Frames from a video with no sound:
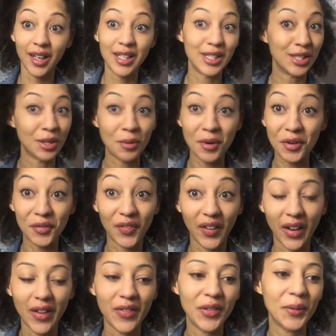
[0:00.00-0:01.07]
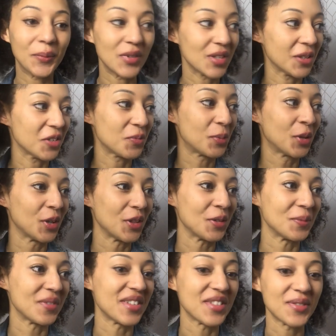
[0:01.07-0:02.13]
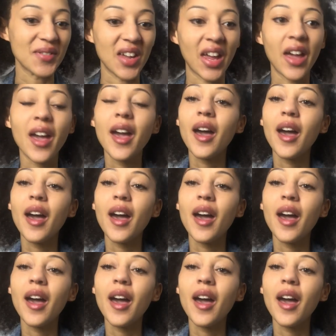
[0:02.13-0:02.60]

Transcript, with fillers: Didn't want to forget them, so I've brought them with me.